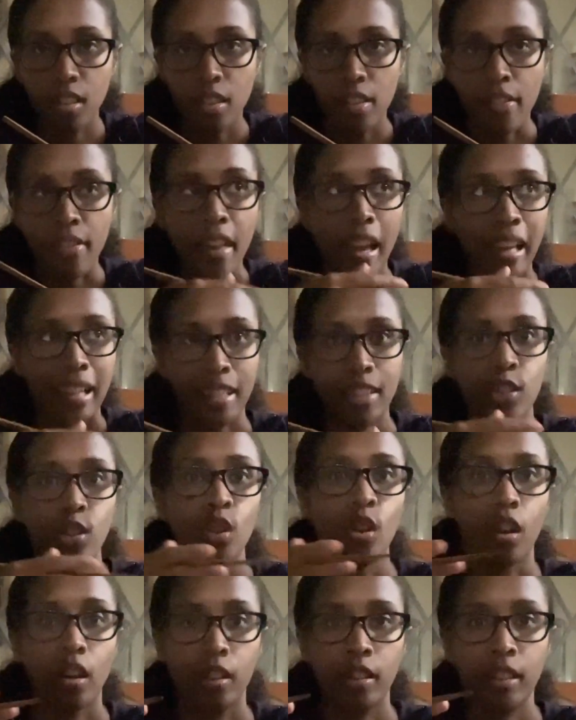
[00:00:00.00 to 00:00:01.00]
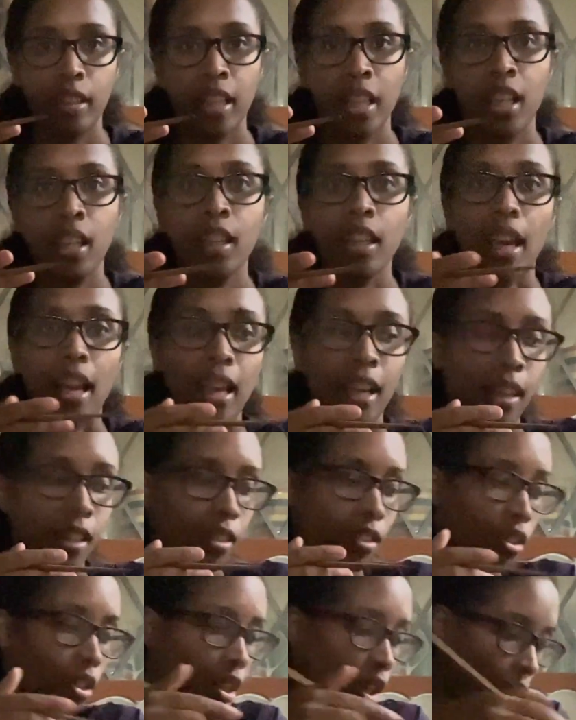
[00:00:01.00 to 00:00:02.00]
that is gardening
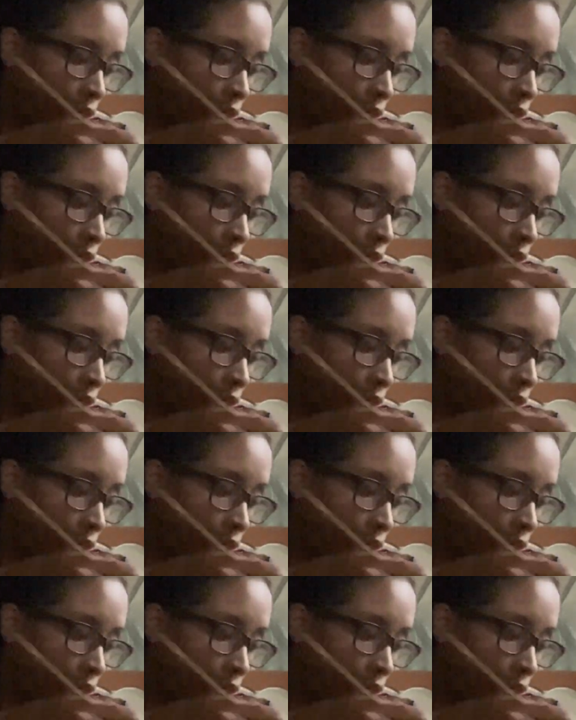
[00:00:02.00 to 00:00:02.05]
and,